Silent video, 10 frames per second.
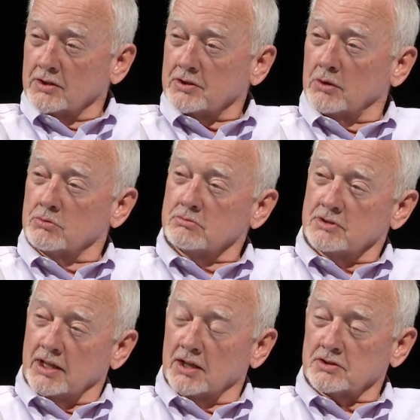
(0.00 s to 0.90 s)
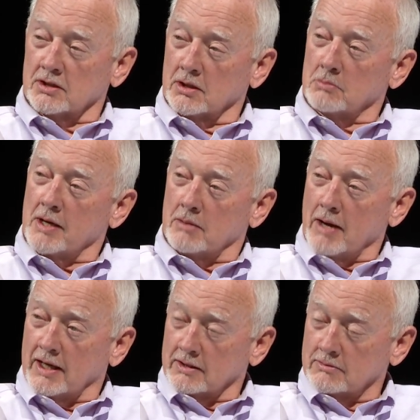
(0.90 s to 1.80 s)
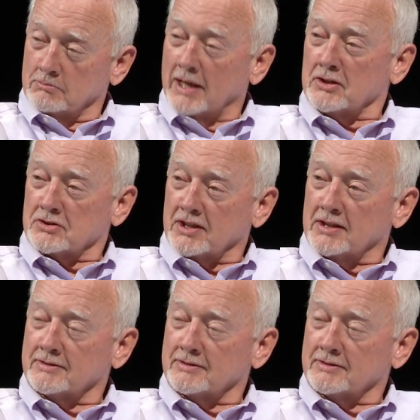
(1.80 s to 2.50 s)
So tell us a little bit about yourself.